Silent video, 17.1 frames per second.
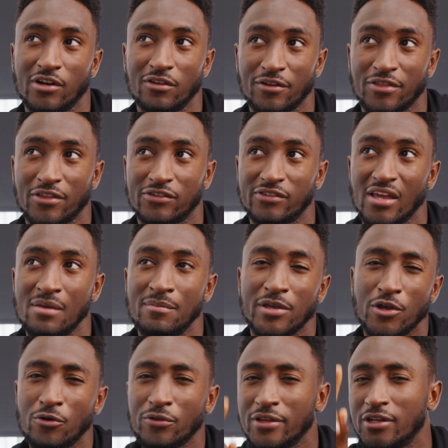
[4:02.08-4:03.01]
going to look the same,
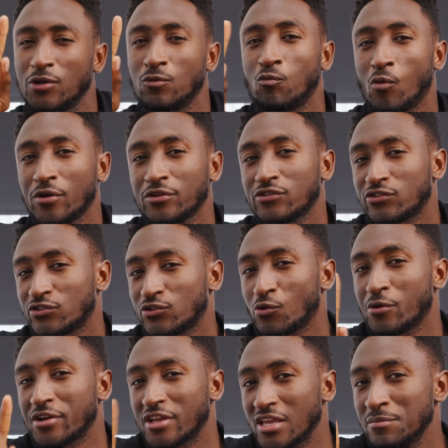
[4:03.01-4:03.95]
and you only need one
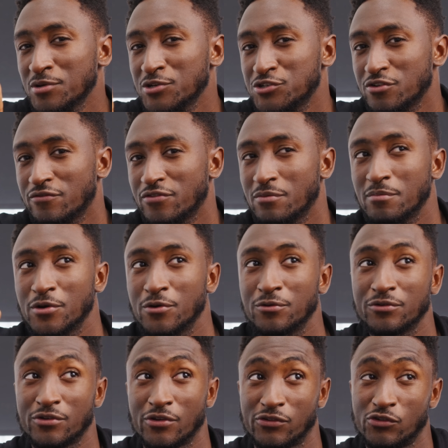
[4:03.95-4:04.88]
stored image of the
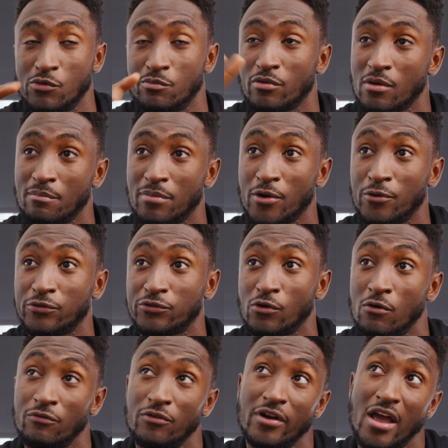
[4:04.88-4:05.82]
moon to superimpose
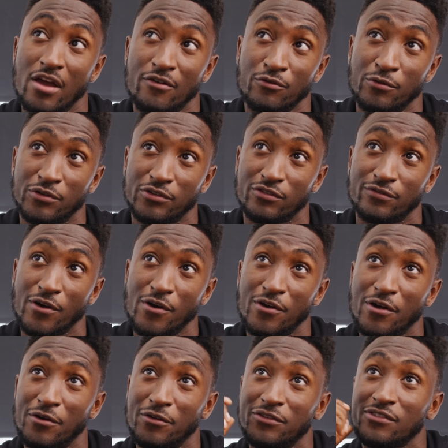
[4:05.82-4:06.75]
over everyone's
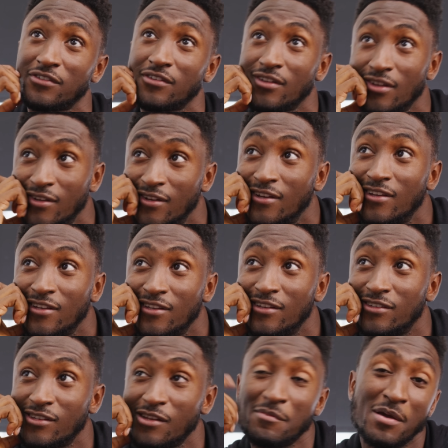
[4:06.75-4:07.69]
photos.
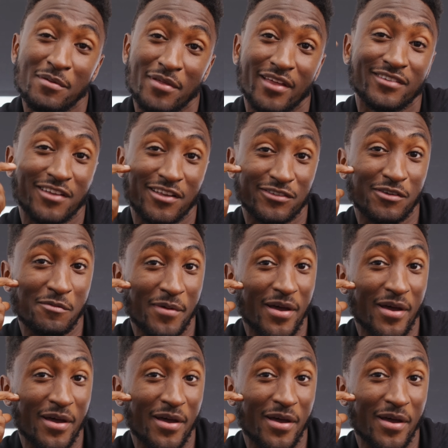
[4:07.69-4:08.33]
So maybe that's not so